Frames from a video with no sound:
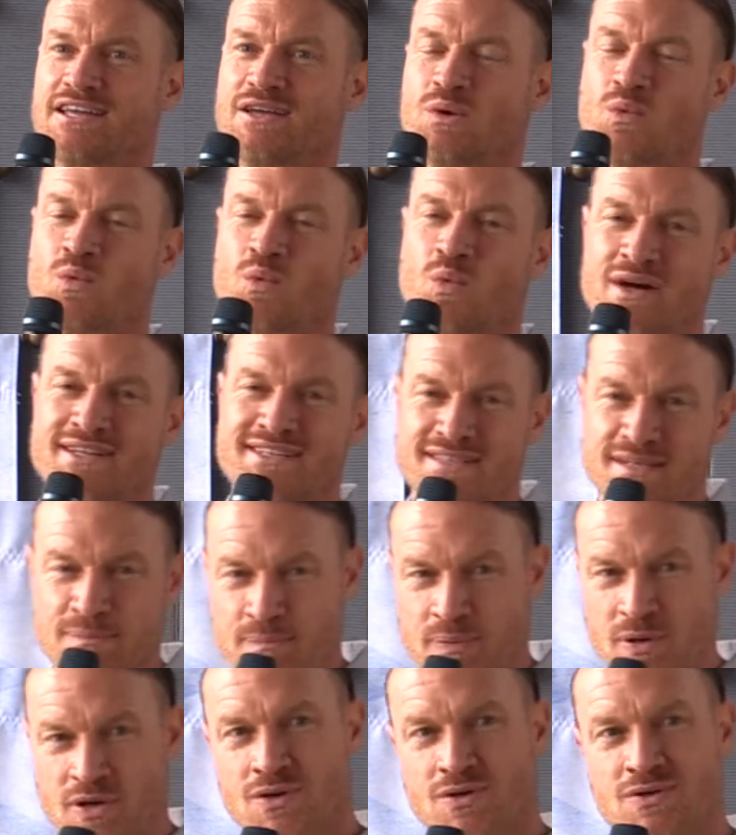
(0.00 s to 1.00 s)
what's a
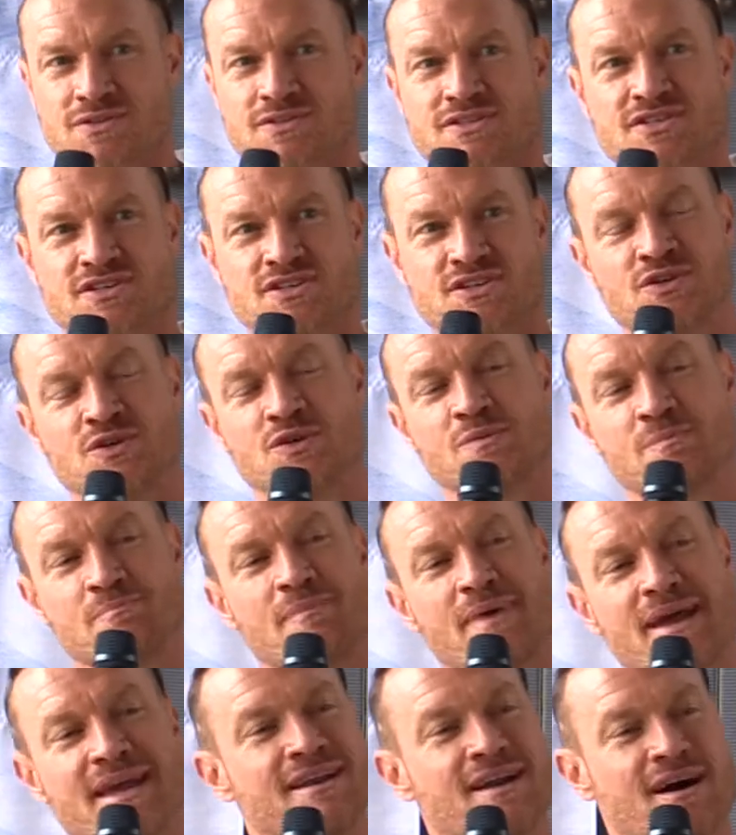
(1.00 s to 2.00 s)
pearl to you
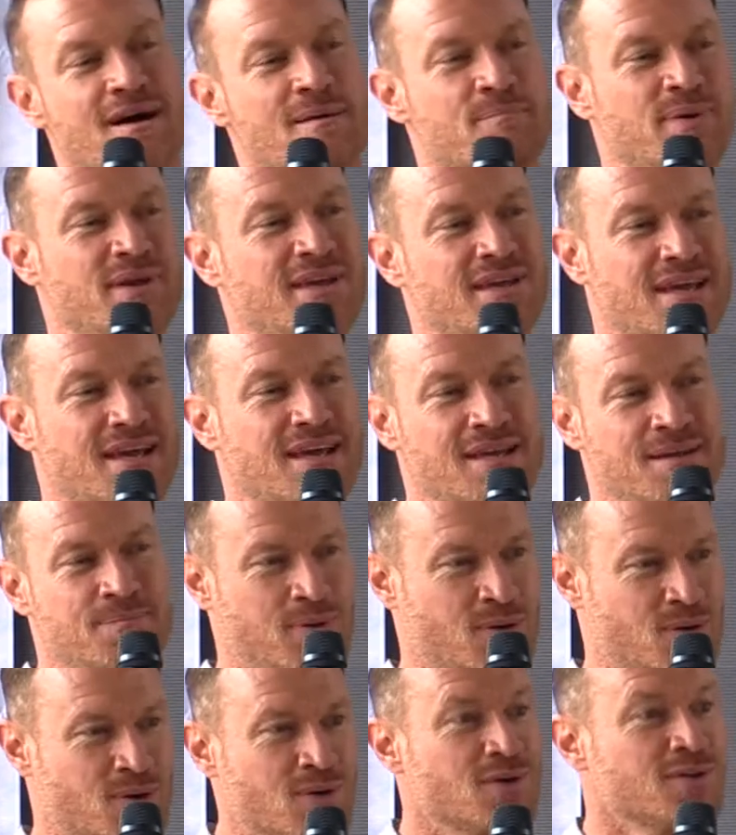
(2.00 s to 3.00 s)
may not be a
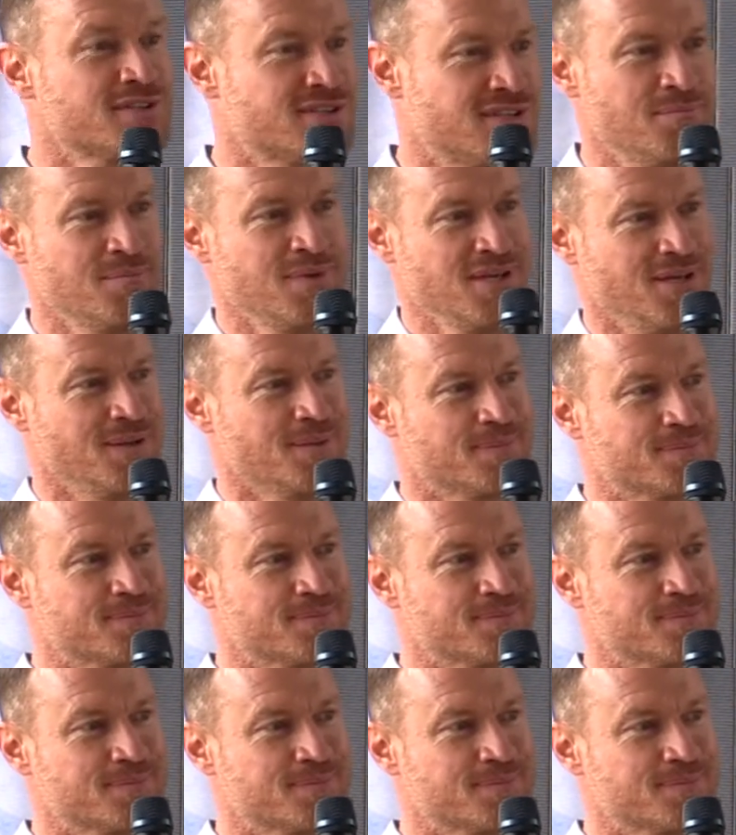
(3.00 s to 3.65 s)
pearl to me.